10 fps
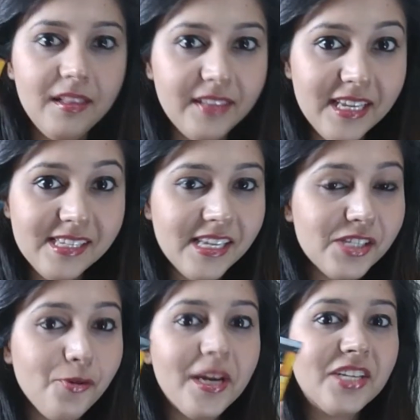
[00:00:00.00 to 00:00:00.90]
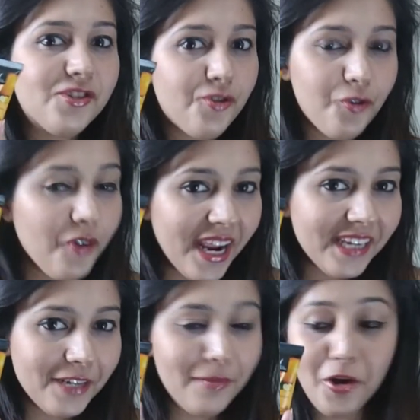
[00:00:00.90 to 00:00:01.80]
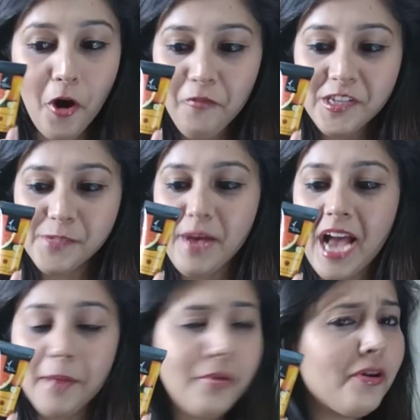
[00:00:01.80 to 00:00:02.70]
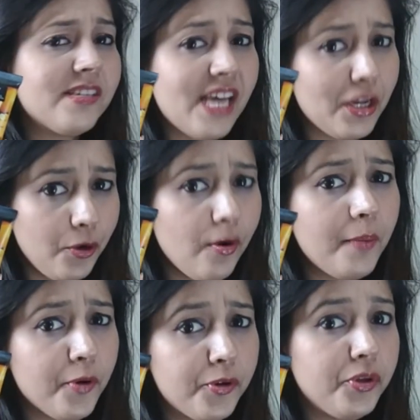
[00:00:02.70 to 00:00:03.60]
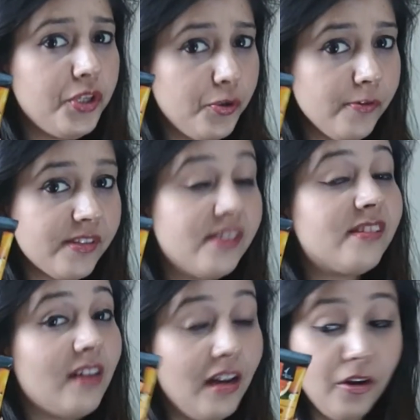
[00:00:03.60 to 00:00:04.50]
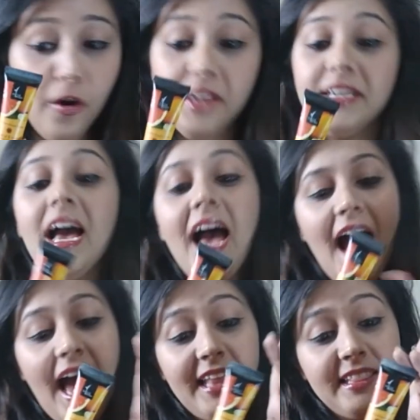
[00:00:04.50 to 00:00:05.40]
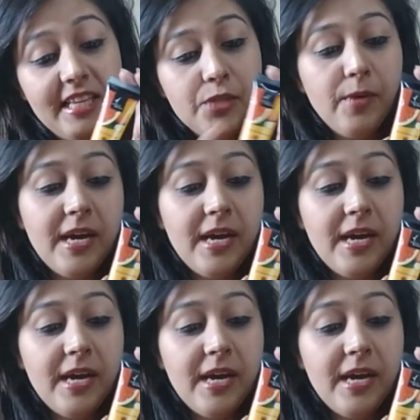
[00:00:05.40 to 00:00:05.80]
This is going straight in my office bag because I know I'm going to use this a lot, and this